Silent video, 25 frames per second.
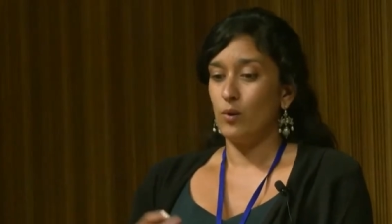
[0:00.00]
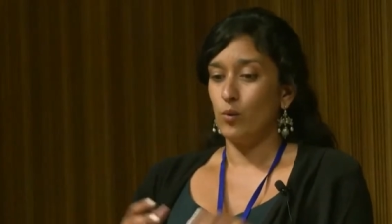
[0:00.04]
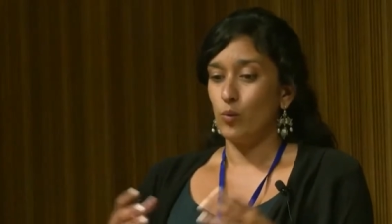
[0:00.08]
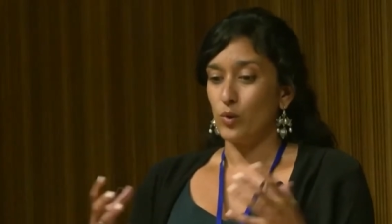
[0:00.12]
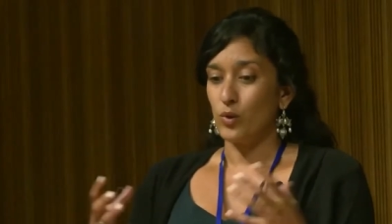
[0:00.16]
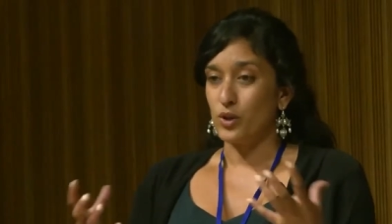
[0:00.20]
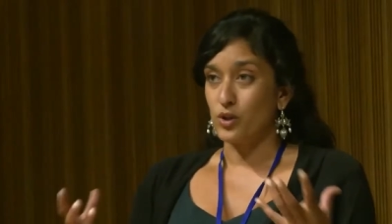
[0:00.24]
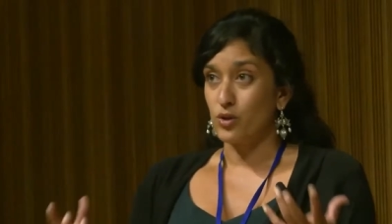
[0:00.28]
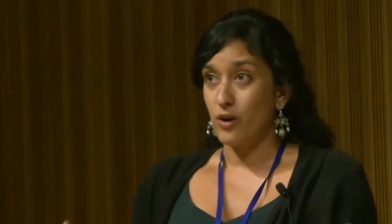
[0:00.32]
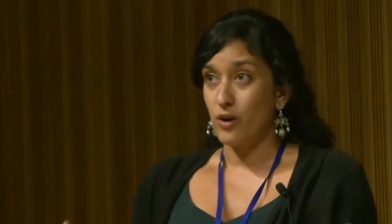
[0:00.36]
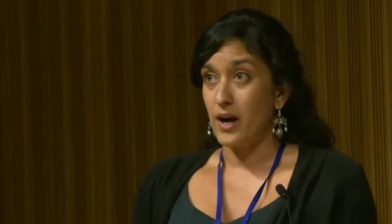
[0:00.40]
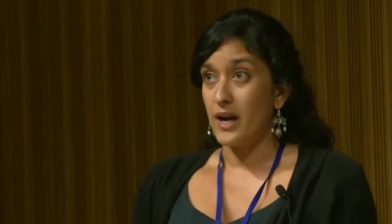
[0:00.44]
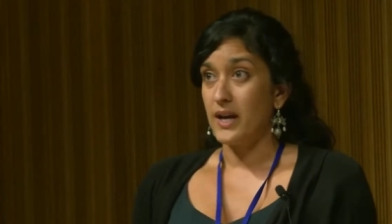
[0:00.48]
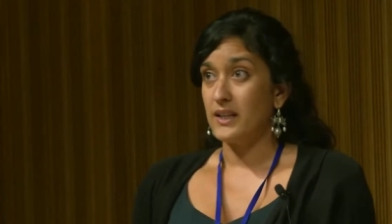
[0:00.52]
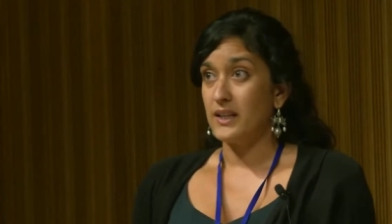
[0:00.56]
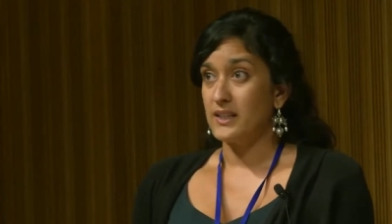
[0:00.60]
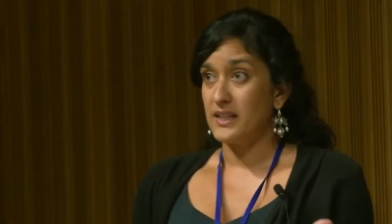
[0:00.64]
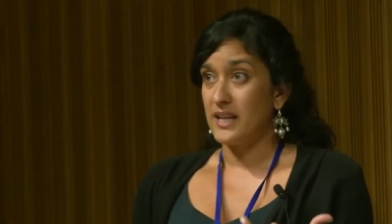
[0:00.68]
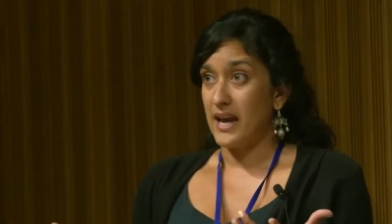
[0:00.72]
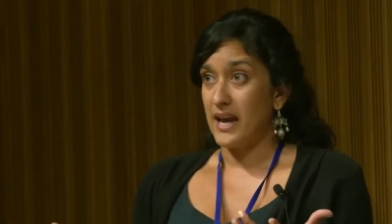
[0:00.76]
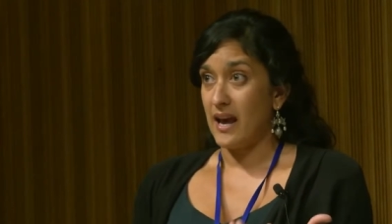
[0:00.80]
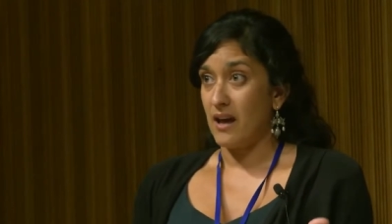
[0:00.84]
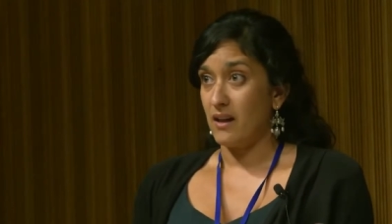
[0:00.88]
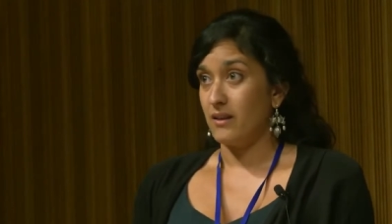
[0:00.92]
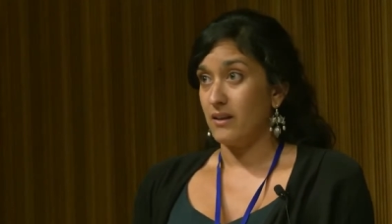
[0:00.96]
we're trying
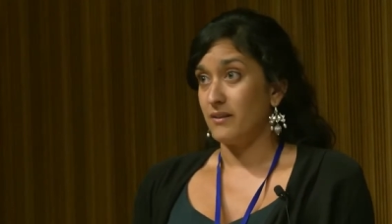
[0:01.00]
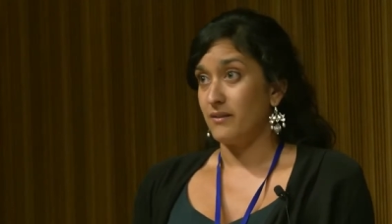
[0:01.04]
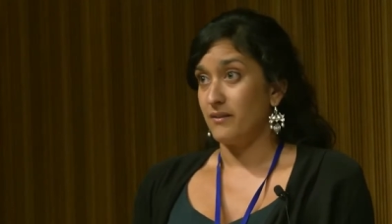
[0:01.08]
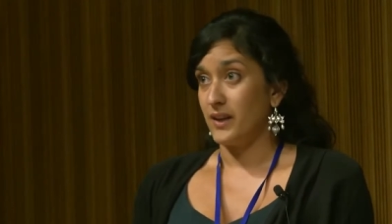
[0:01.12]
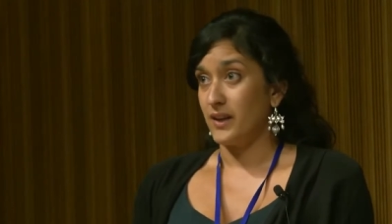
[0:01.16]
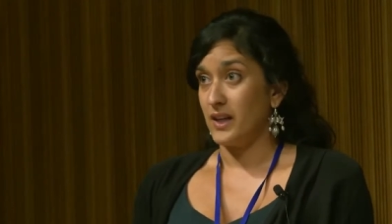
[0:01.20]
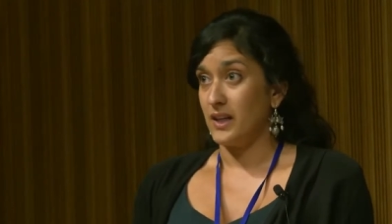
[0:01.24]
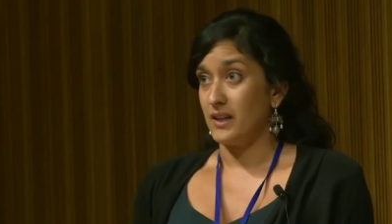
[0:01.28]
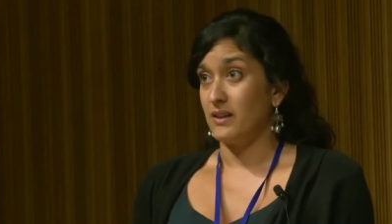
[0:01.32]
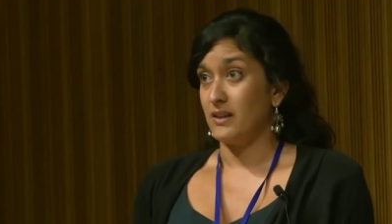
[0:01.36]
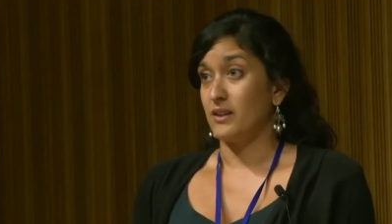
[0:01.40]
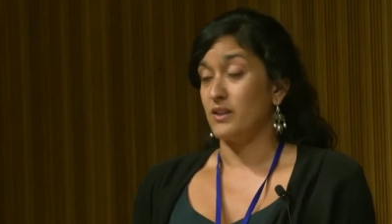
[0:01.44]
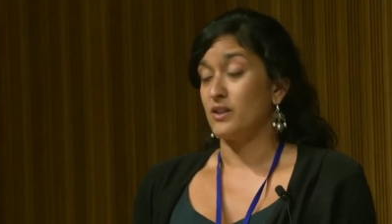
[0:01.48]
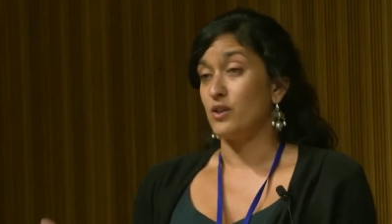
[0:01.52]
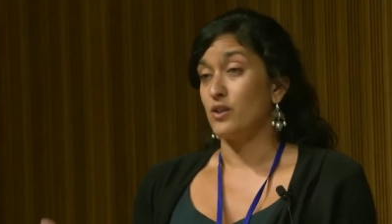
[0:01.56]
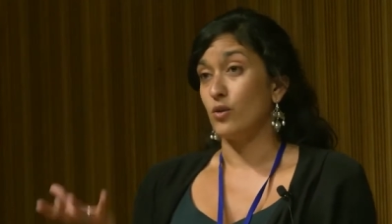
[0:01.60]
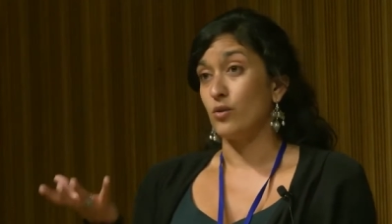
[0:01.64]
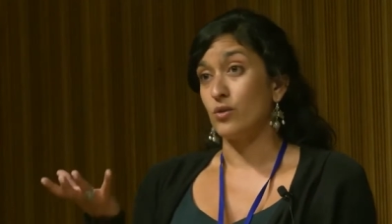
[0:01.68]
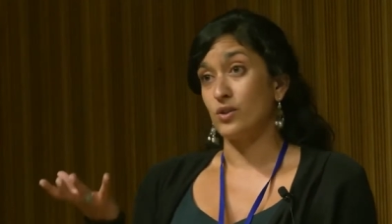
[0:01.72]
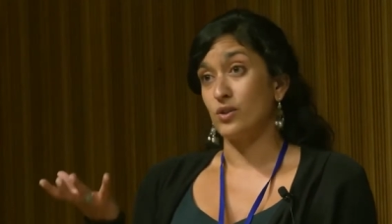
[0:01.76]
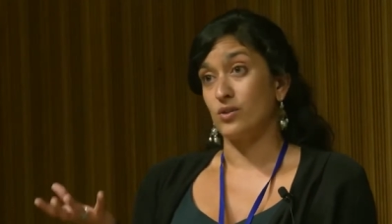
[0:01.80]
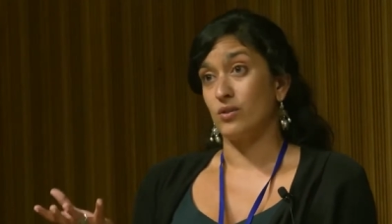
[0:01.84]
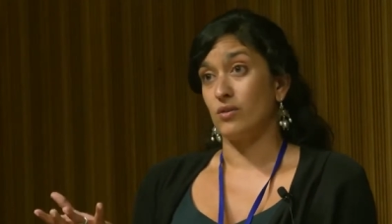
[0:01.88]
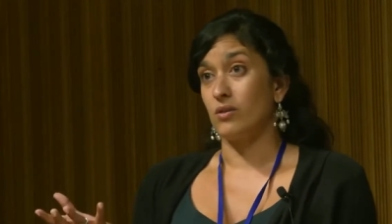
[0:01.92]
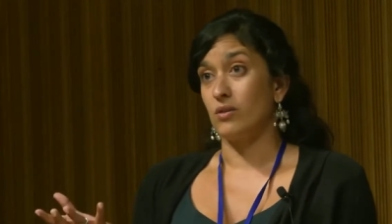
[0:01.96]
to elevate the
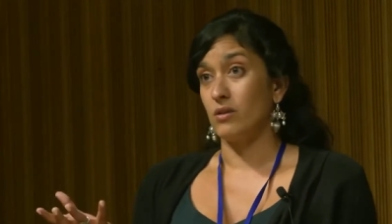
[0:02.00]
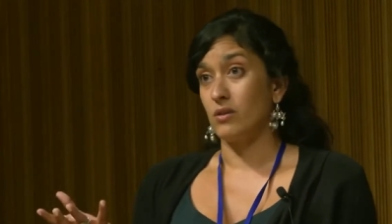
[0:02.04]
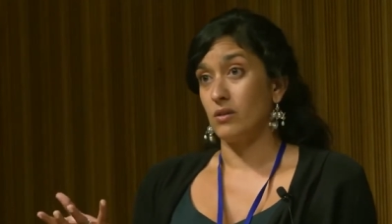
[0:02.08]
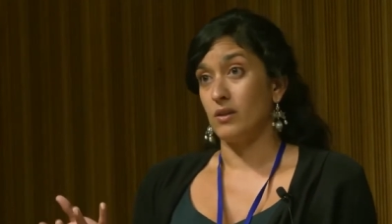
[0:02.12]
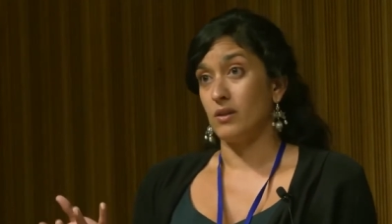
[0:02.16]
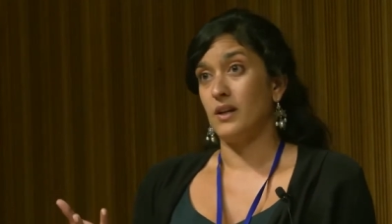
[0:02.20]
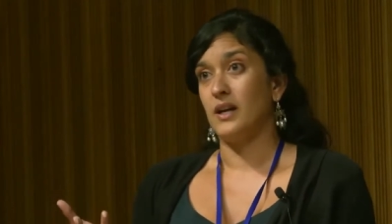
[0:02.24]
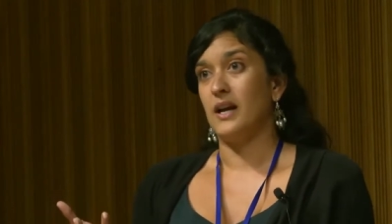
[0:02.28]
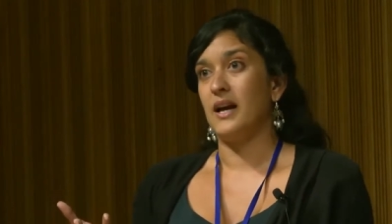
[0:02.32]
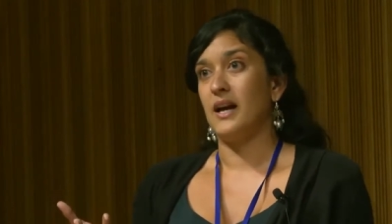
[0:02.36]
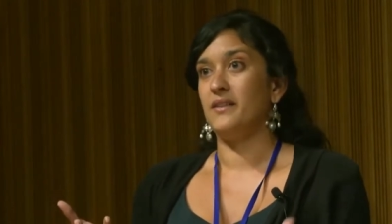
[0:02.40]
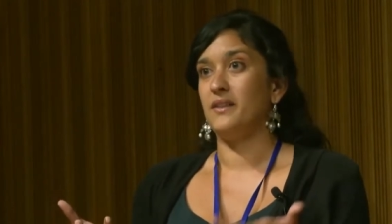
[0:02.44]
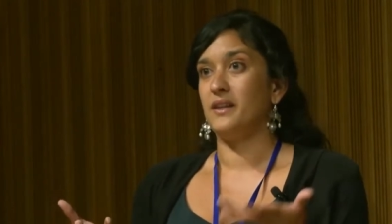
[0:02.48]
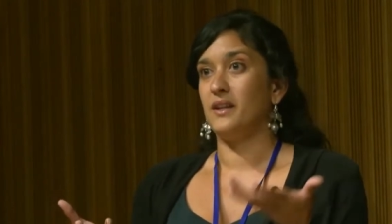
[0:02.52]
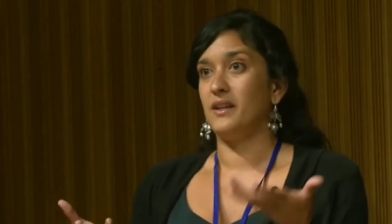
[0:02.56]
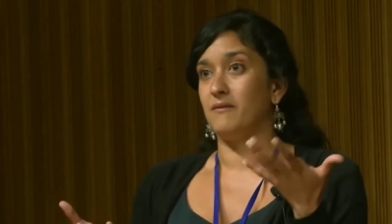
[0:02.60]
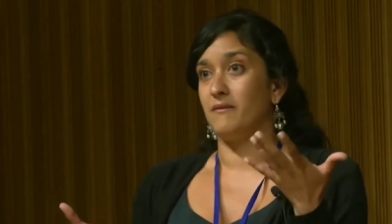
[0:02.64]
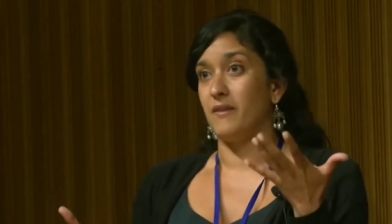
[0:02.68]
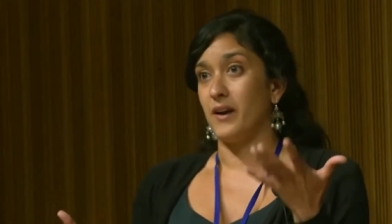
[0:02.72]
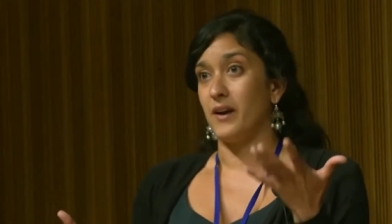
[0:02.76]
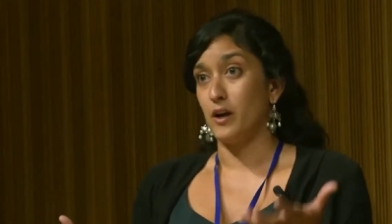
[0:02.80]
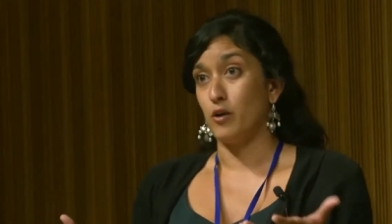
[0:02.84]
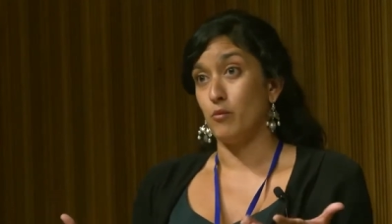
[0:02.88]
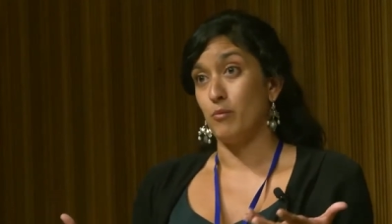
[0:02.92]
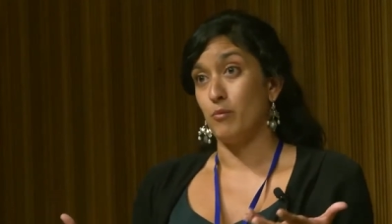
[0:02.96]
social and the
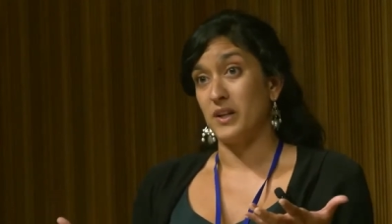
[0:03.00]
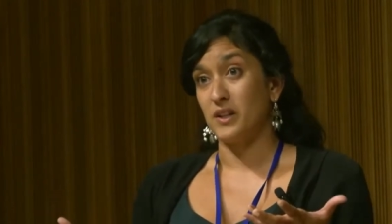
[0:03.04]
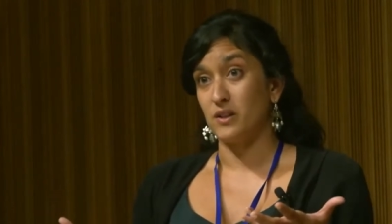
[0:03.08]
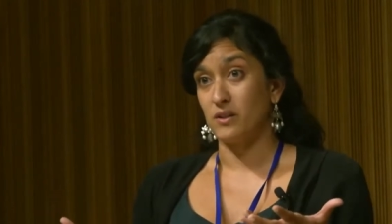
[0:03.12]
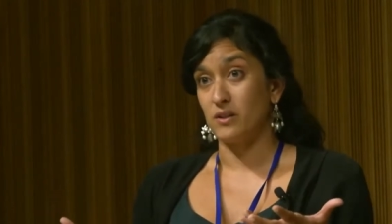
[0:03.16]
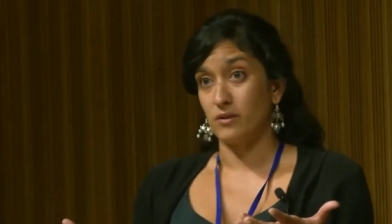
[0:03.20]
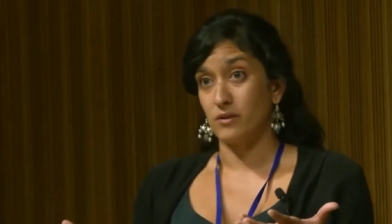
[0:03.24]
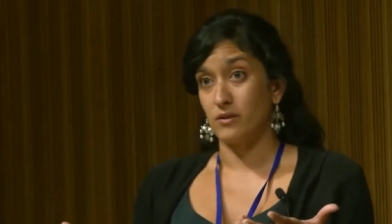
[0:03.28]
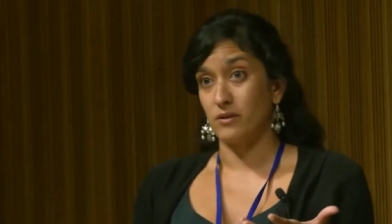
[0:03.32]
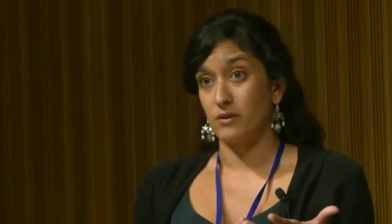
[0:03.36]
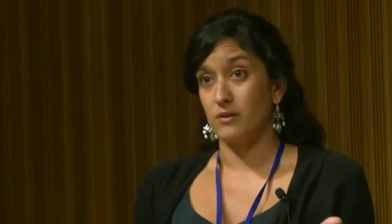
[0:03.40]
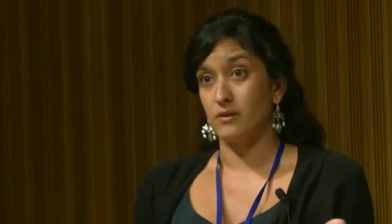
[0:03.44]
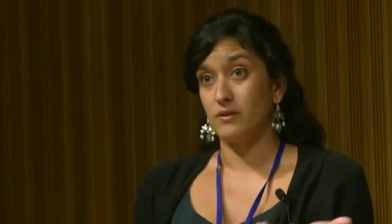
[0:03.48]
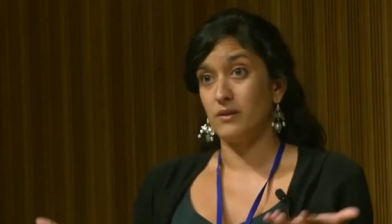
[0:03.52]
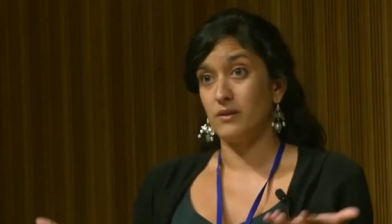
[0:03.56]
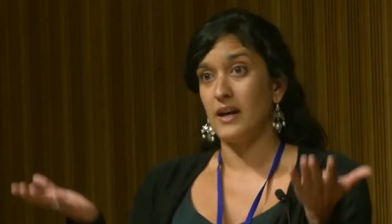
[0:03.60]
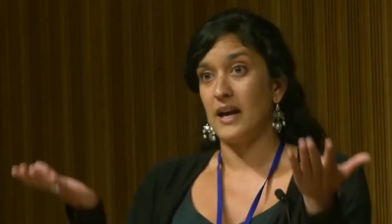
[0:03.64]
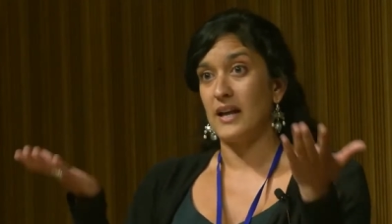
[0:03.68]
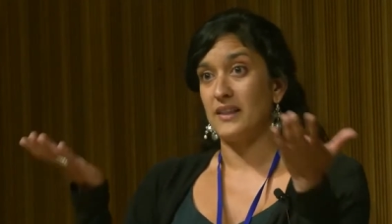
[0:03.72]
environmental